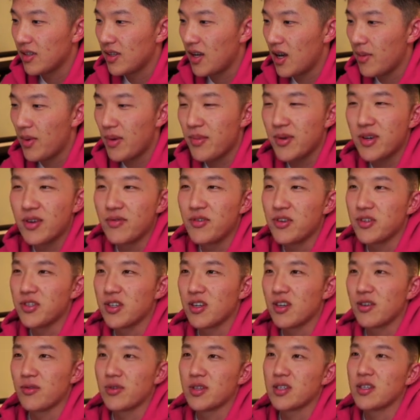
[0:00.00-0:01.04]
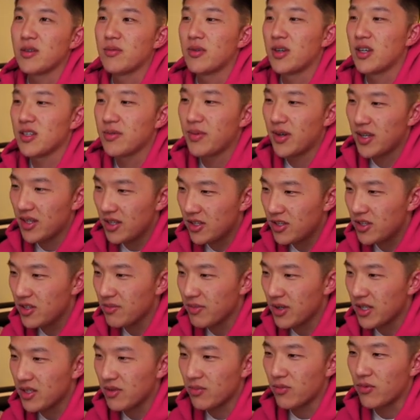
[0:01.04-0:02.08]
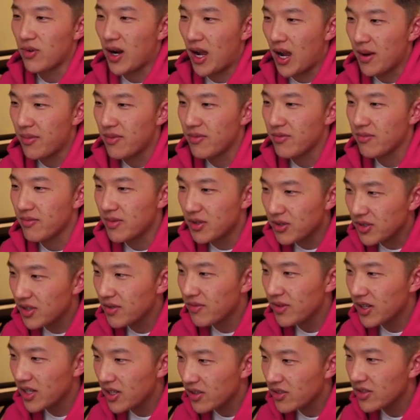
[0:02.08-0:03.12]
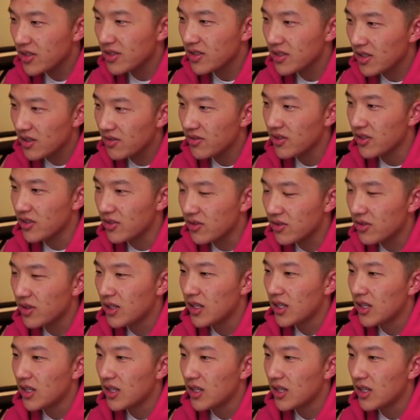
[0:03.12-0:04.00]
I might be confusing her with someone else, but I think she's made some rap music videos and stuff too.